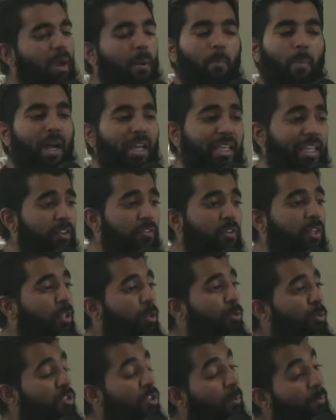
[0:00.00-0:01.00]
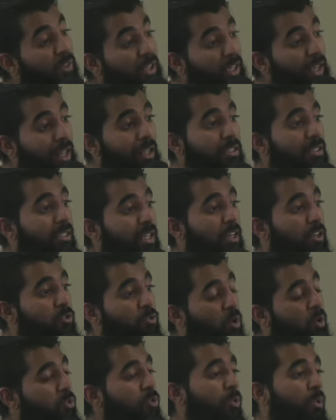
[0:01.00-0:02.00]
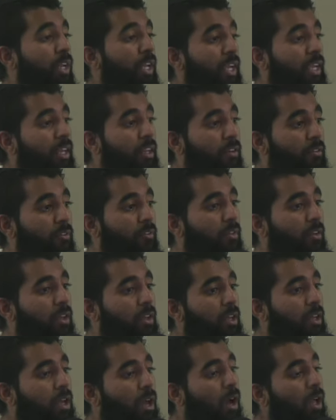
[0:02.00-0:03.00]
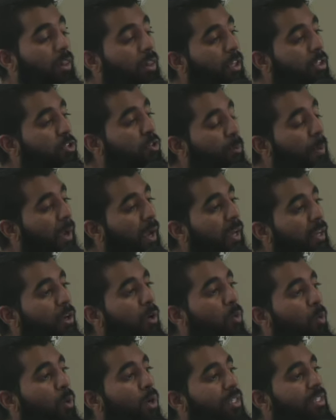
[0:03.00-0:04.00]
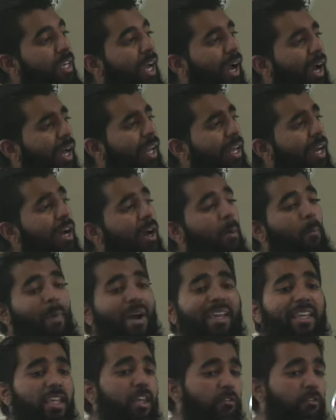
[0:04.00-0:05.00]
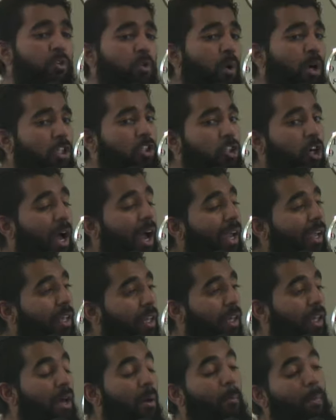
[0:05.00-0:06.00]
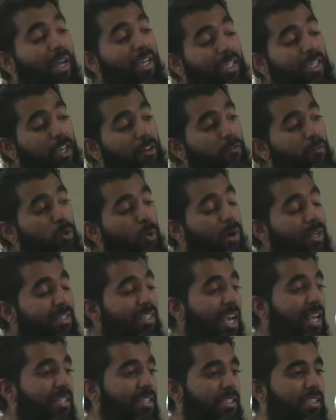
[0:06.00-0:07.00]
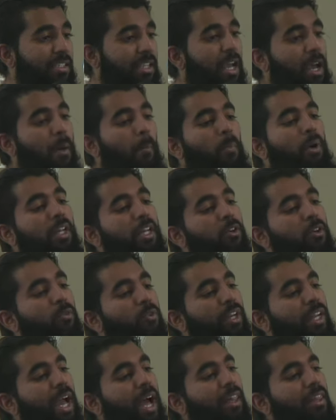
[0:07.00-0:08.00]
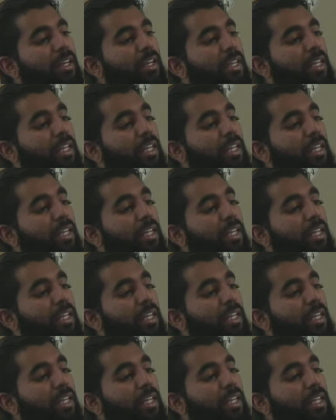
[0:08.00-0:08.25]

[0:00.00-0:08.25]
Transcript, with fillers: by giving you something else that is also negative. Allah subhanahu wa ta'ala might give you a trial, might give you a test, but in reality,